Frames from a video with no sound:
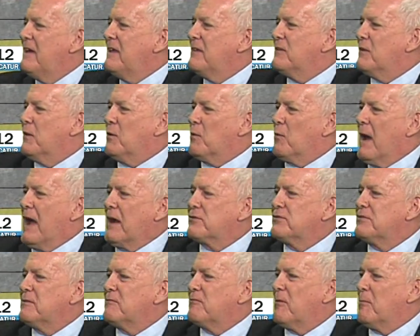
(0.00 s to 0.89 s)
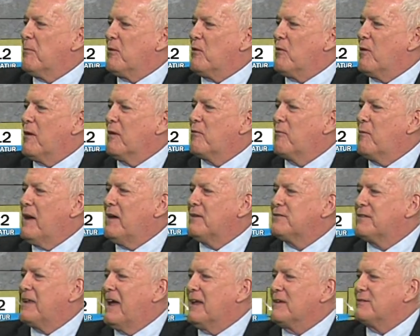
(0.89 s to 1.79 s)
the direction from the
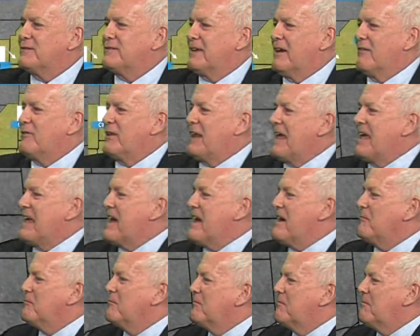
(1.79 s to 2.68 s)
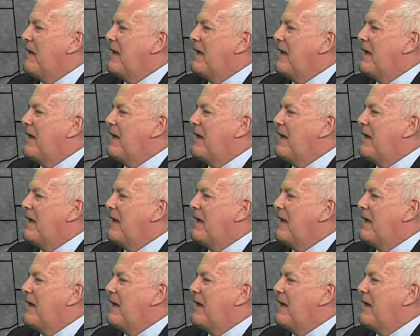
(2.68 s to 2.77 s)
northwest at 7 a.m.